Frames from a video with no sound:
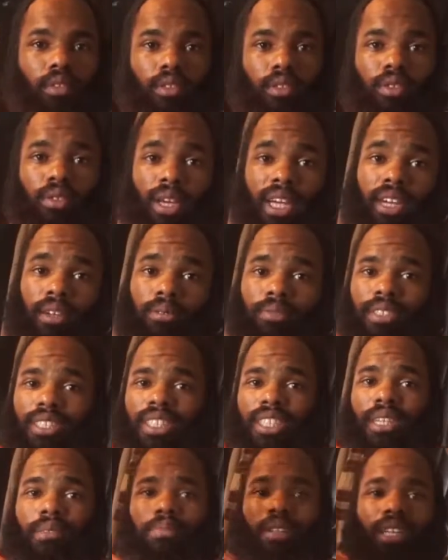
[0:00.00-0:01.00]
to help
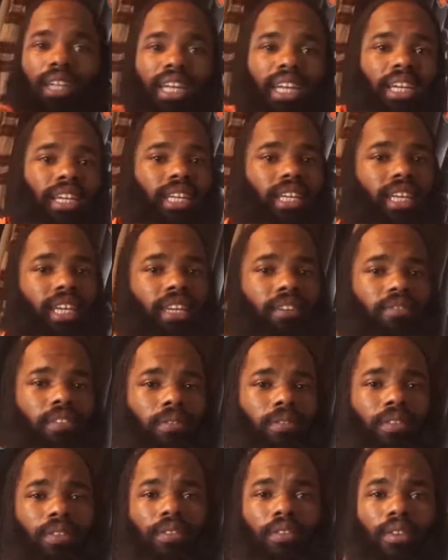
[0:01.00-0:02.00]
stimulate
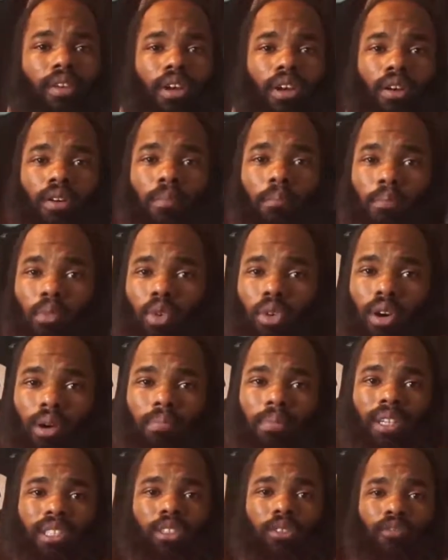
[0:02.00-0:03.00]
even
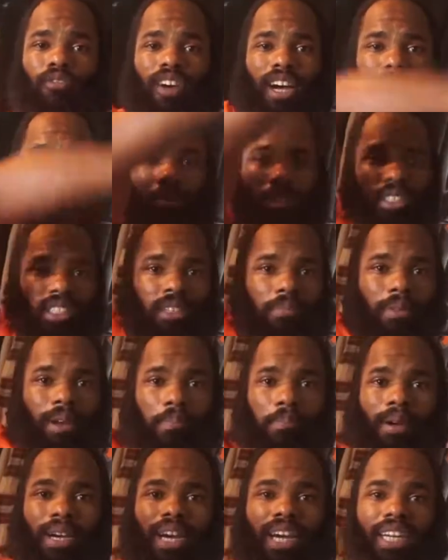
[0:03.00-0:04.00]
more muscle fibers in my
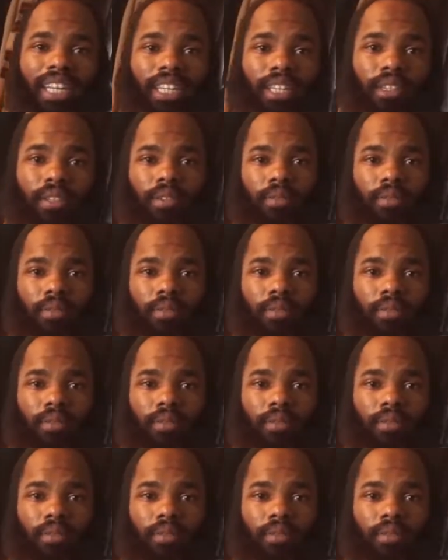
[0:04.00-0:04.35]
body.